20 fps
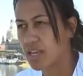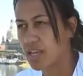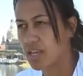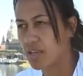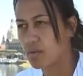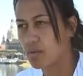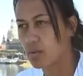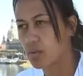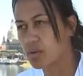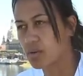
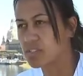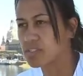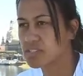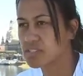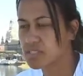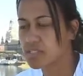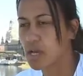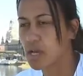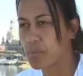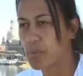it
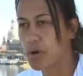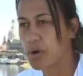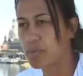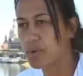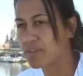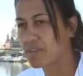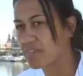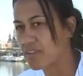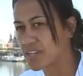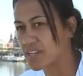was
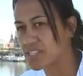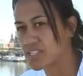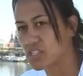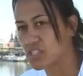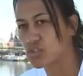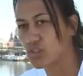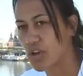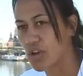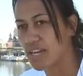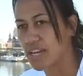appropriate for us to
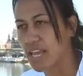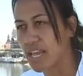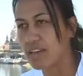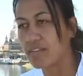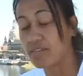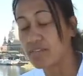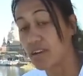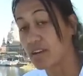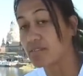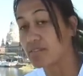try and
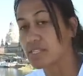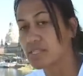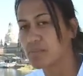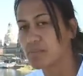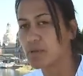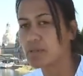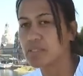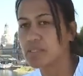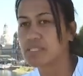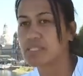have a
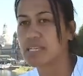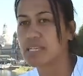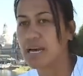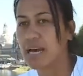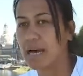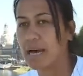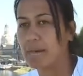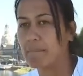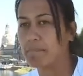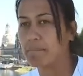response.
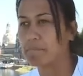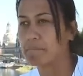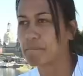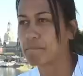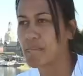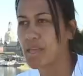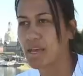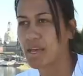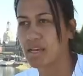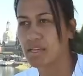Um,
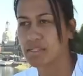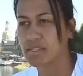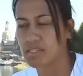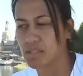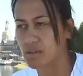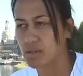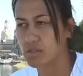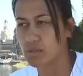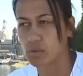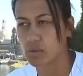
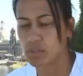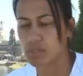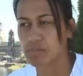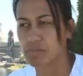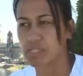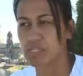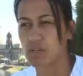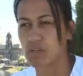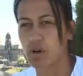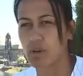so I taught them
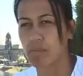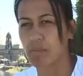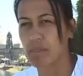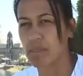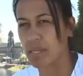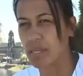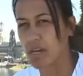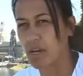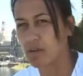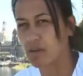a song, but
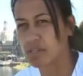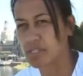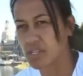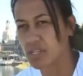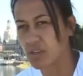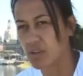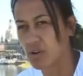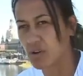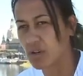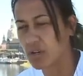then I
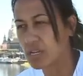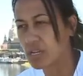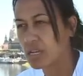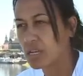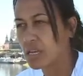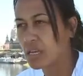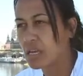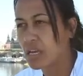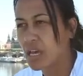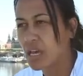also got
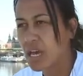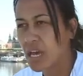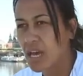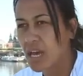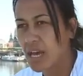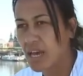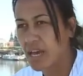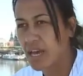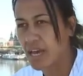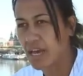
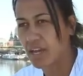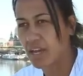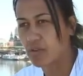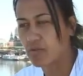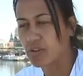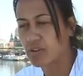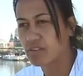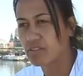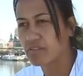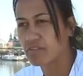a haka
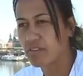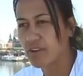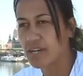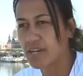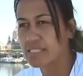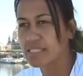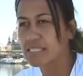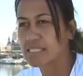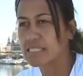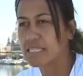written for
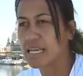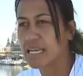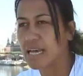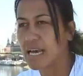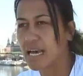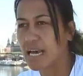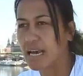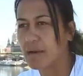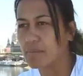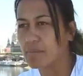us
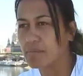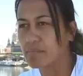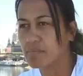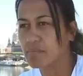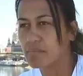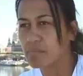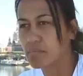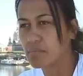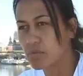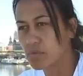um,
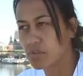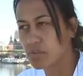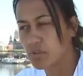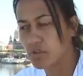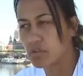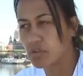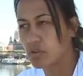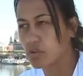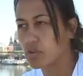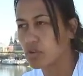to
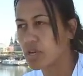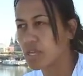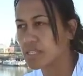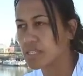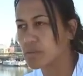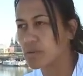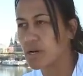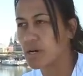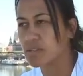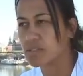do
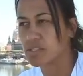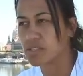as well.